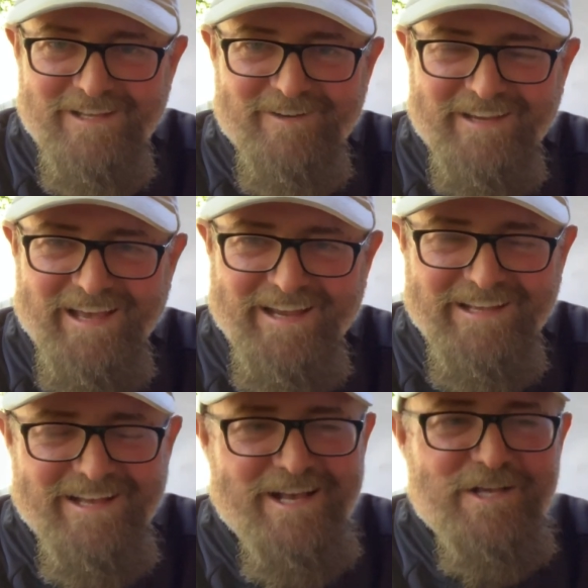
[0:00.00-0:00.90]

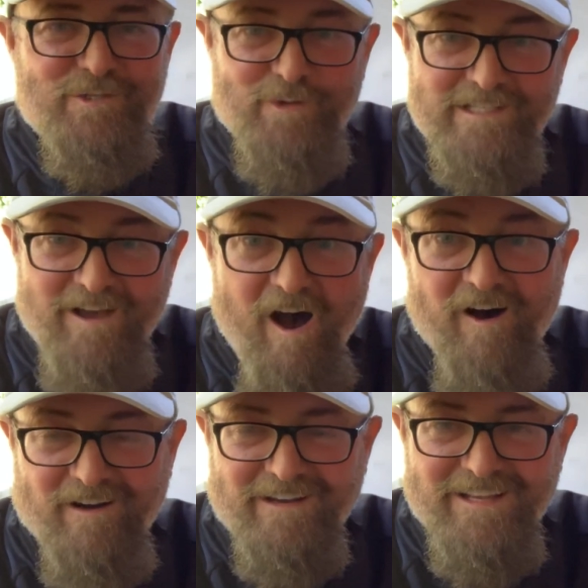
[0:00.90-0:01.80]
Okay, so a
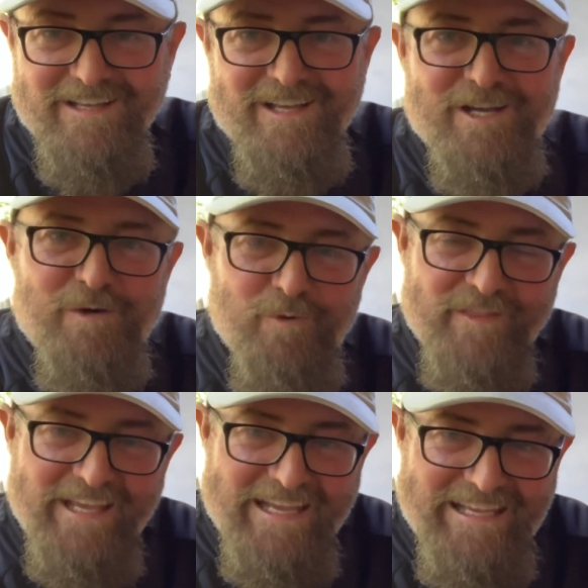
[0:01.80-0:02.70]
dog with a